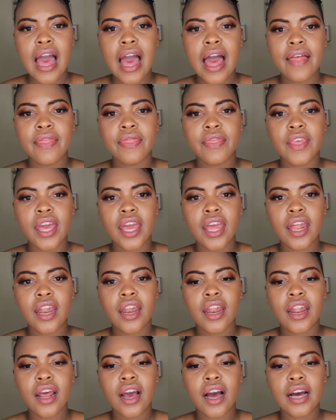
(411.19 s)
and
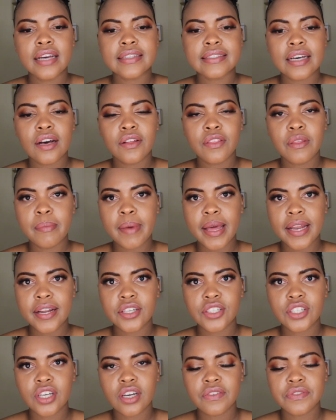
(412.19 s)
then I tell the
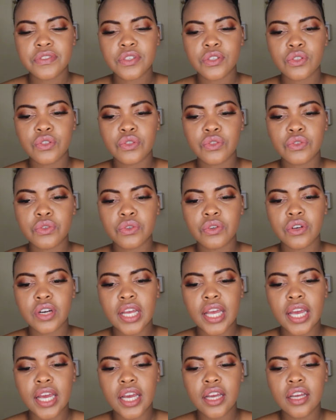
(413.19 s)
manager of the store,
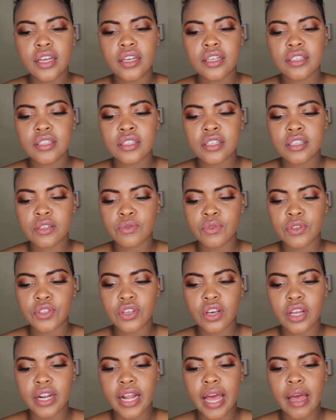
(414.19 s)
okay, this is what's
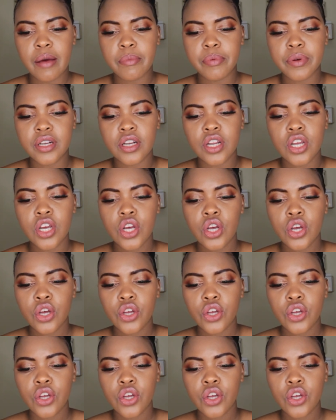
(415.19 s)
gonna happen.